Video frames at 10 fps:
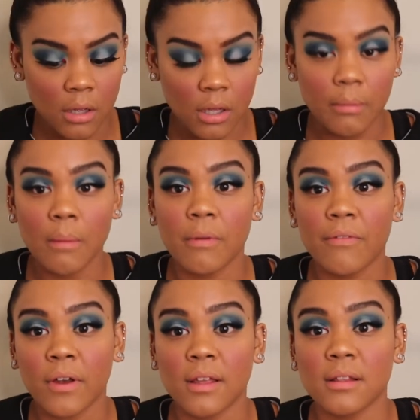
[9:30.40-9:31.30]
I might be
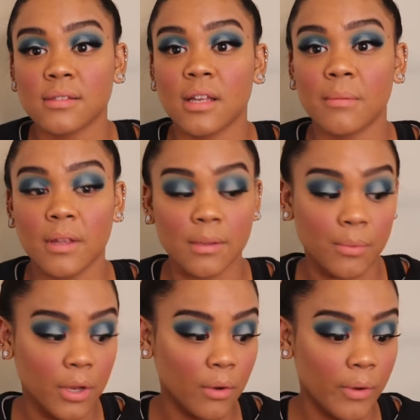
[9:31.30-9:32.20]
fucking this up because I'm
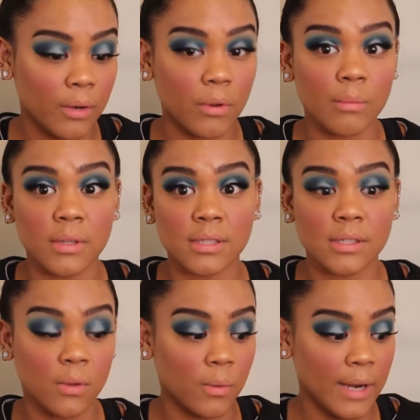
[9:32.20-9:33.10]
putting a red one, but this is
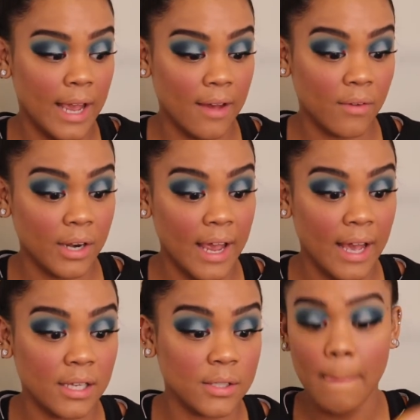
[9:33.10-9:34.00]
the only one I have on
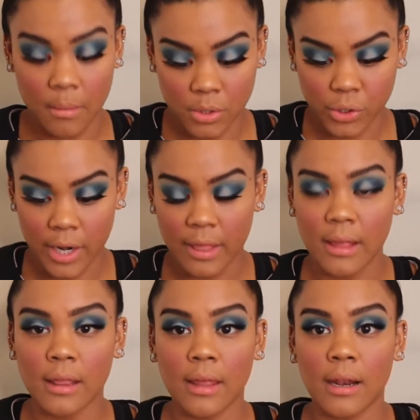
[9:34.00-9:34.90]
hand. I'm gonna try and
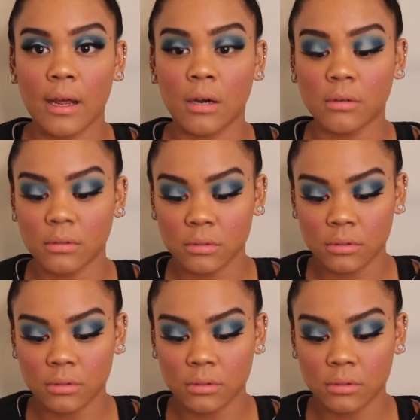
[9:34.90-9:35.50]
thin that out.